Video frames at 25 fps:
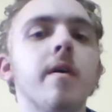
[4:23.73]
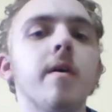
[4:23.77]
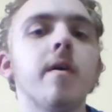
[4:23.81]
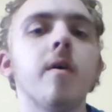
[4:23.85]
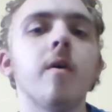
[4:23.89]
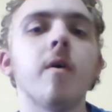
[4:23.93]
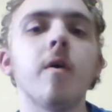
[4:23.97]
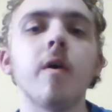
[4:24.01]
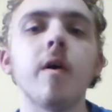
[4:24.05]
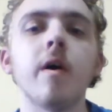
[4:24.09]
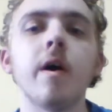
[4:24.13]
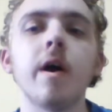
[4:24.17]

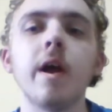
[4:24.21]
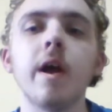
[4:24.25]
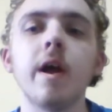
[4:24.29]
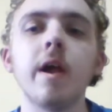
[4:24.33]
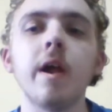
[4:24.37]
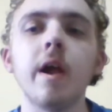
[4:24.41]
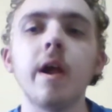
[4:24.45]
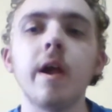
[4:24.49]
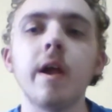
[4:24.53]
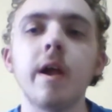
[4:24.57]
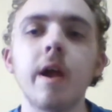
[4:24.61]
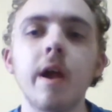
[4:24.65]
or in,
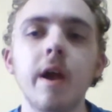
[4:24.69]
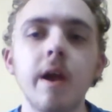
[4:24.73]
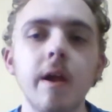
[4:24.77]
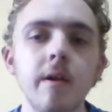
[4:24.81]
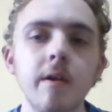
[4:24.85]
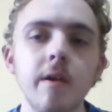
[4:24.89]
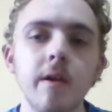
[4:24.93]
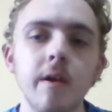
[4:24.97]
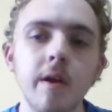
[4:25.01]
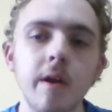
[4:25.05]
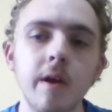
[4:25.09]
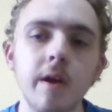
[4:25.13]
in,